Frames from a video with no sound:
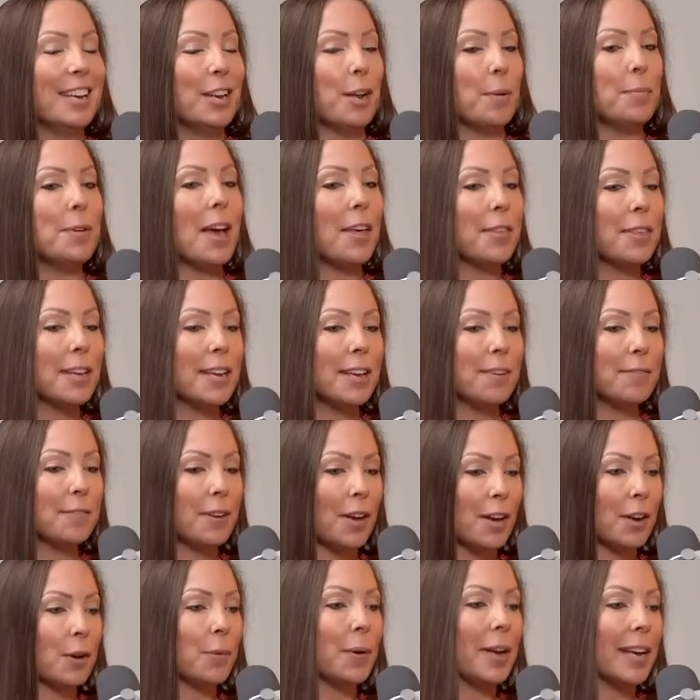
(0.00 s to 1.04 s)
I'm nothing if
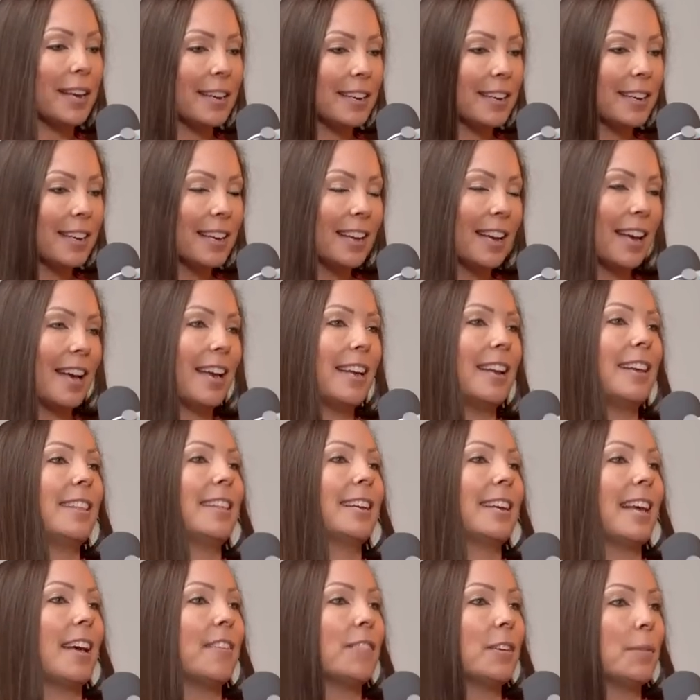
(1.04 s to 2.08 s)
not quick. And I
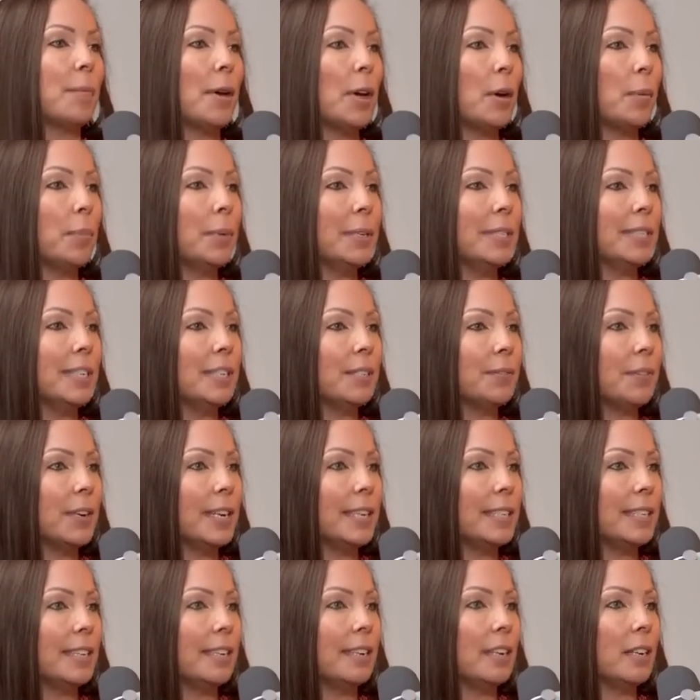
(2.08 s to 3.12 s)
think having my own business for
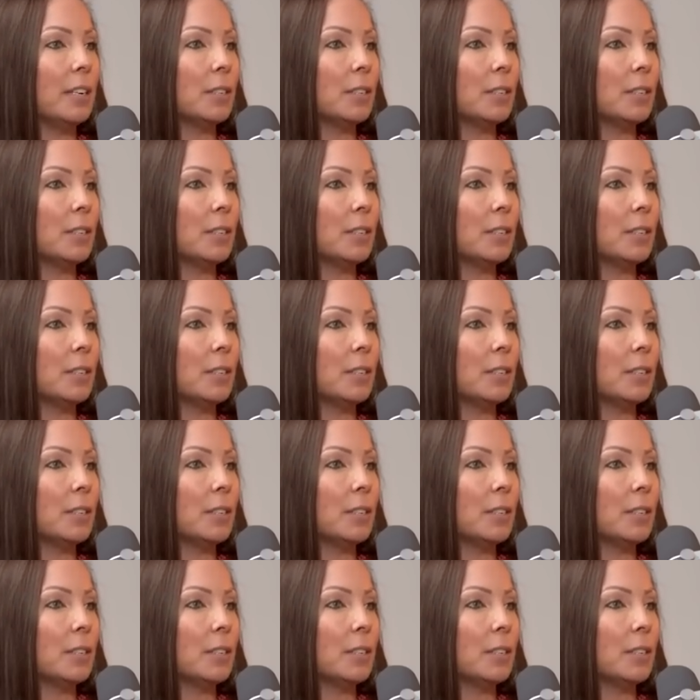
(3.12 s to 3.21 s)
18